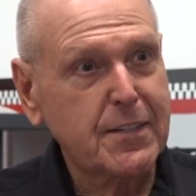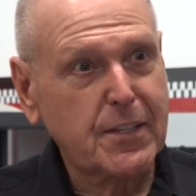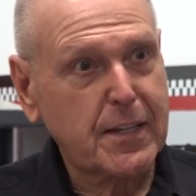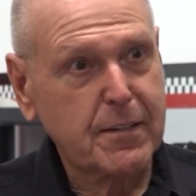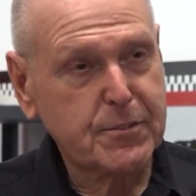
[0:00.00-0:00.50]

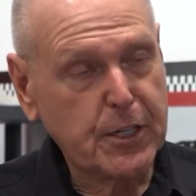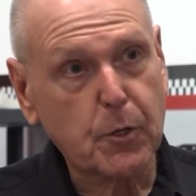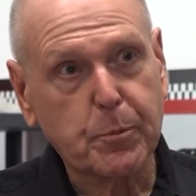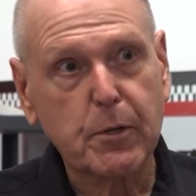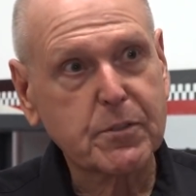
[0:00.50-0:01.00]
that have
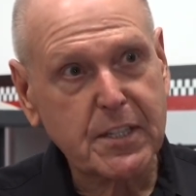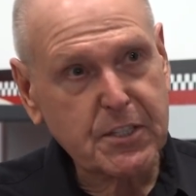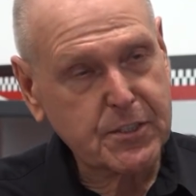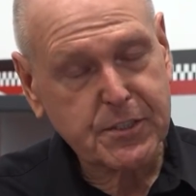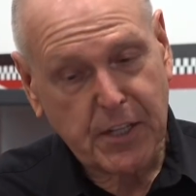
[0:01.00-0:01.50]
jailbroke
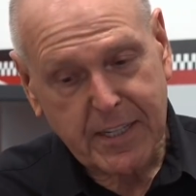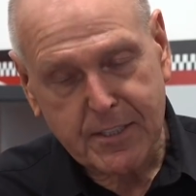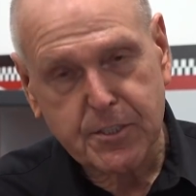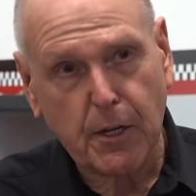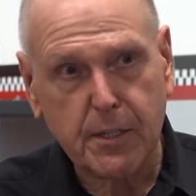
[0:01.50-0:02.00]
these
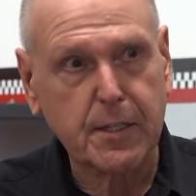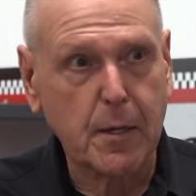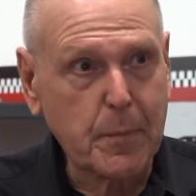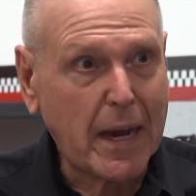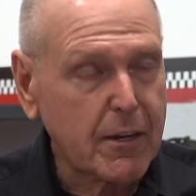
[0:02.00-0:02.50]
things talking
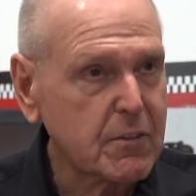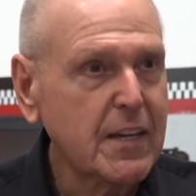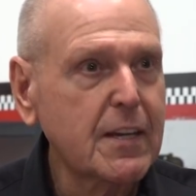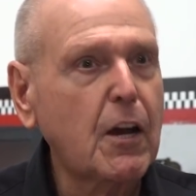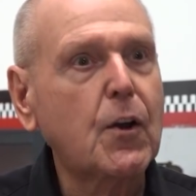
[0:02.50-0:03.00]
about
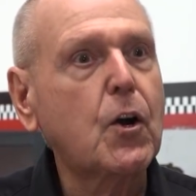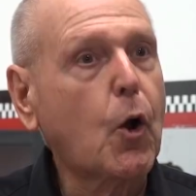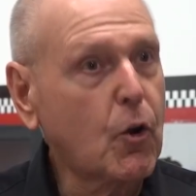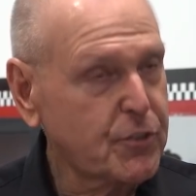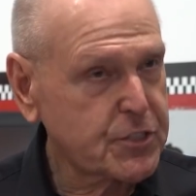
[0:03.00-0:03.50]

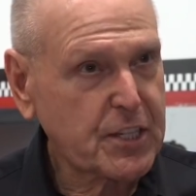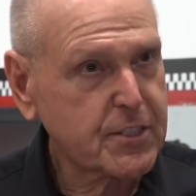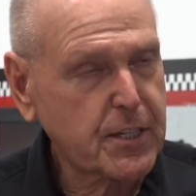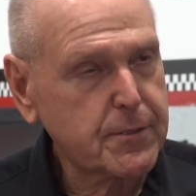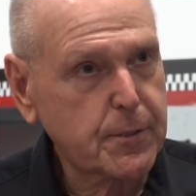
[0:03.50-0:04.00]
over
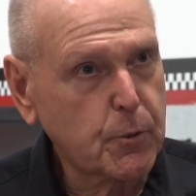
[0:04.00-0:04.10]
600